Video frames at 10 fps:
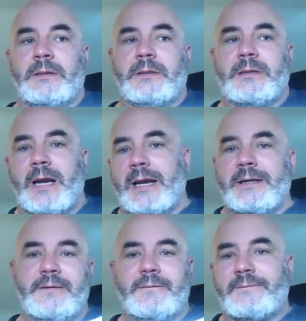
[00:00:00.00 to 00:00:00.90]

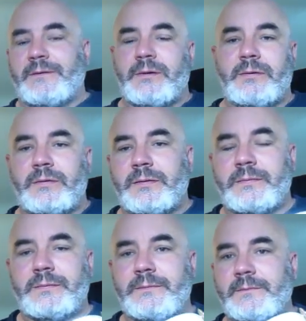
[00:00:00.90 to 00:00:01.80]
kind of
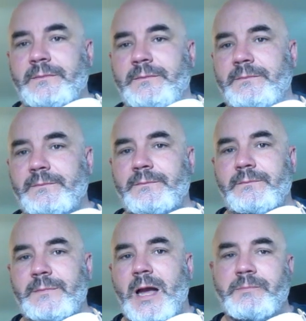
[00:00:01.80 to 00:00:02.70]

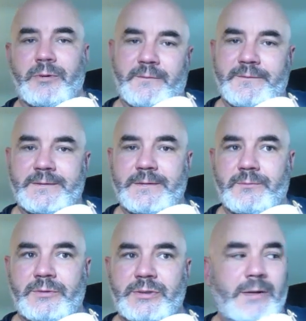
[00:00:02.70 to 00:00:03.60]
not perfect,
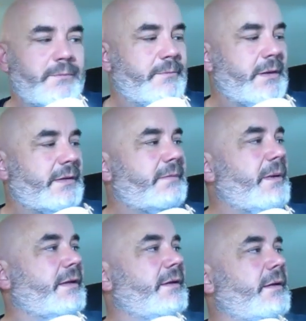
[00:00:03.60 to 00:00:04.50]
which I'm
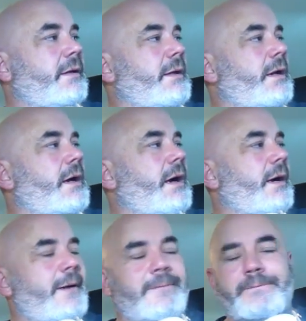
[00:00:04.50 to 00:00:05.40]
expecting,
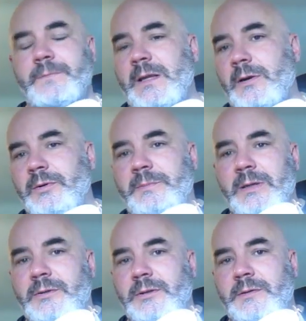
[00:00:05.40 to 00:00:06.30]
it'd be
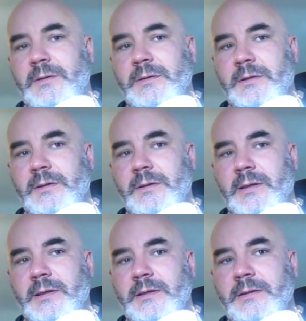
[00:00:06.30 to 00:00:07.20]
a good
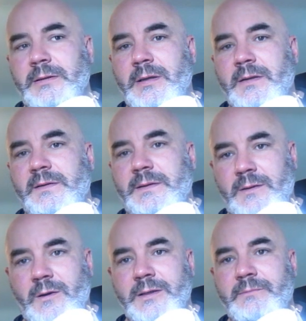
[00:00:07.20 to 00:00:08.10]

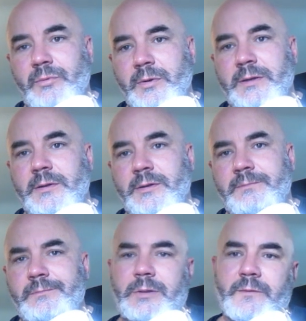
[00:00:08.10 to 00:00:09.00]
starting point, a
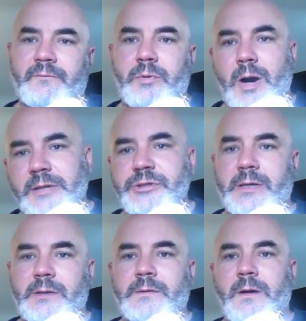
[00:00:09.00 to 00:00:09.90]
good sort of
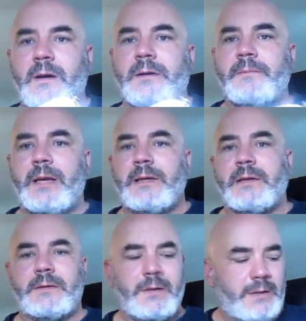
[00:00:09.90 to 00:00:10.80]
project guitar to make it